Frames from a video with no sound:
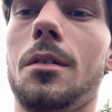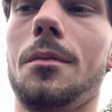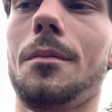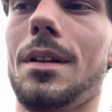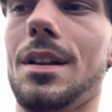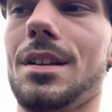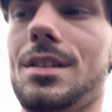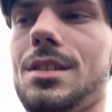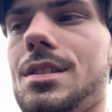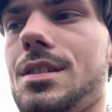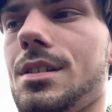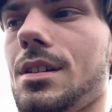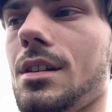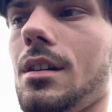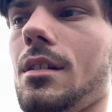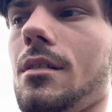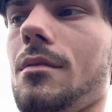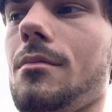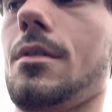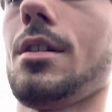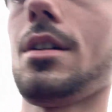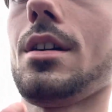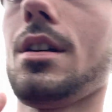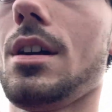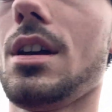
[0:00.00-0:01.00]
That's a
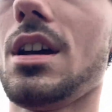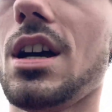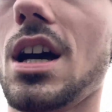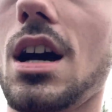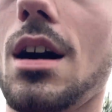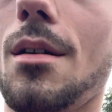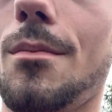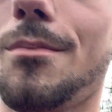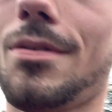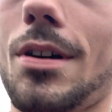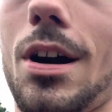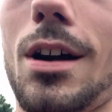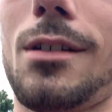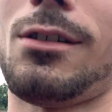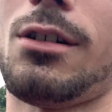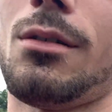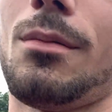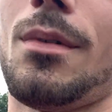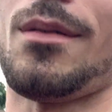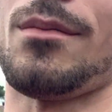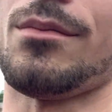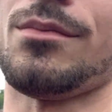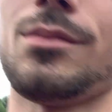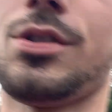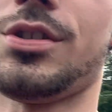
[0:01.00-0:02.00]
problem
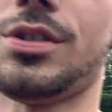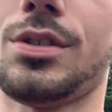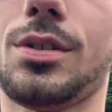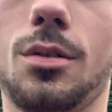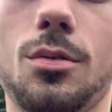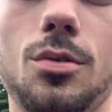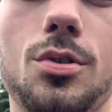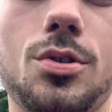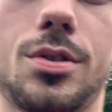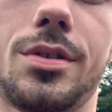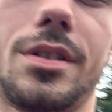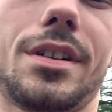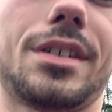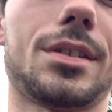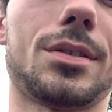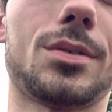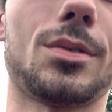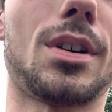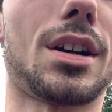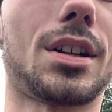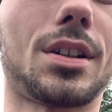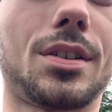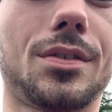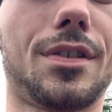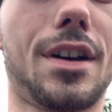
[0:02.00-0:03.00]
I'm still trying to
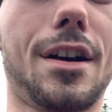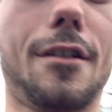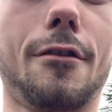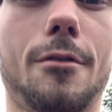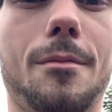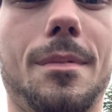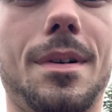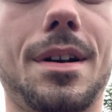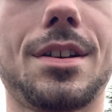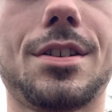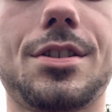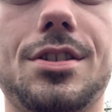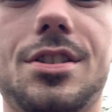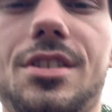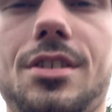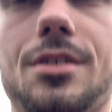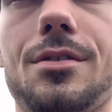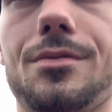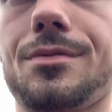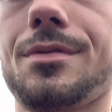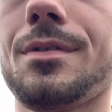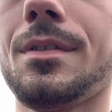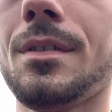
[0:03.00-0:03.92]
rectify with myself,